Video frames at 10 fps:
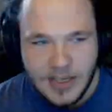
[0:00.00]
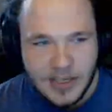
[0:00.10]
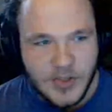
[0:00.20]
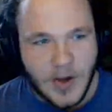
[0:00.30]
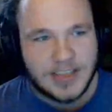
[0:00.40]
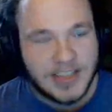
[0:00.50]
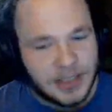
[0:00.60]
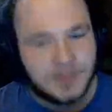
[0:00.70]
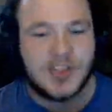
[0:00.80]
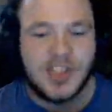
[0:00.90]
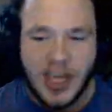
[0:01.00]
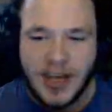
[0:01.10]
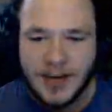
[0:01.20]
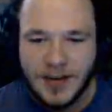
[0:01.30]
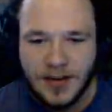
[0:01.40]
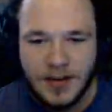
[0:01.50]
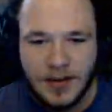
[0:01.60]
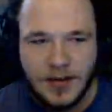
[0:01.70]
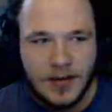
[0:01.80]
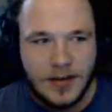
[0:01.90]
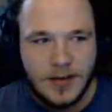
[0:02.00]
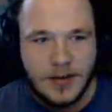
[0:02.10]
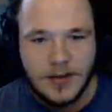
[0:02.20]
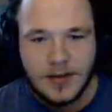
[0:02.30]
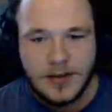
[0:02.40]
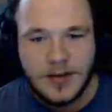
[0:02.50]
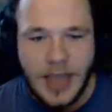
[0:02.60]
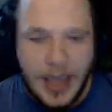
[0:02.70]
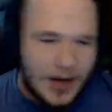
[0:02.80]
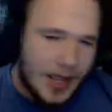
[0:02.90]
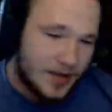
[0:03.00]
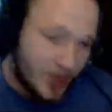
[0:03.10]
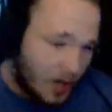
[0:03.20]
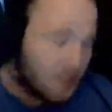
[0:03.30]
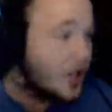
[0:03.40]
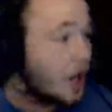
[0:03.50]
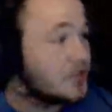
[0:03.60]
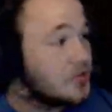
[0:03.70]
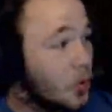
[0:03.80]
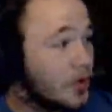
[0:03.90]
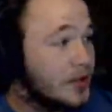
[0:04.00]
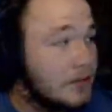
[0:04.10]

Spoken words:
So I cleaned up the shit and unclogged the toilet.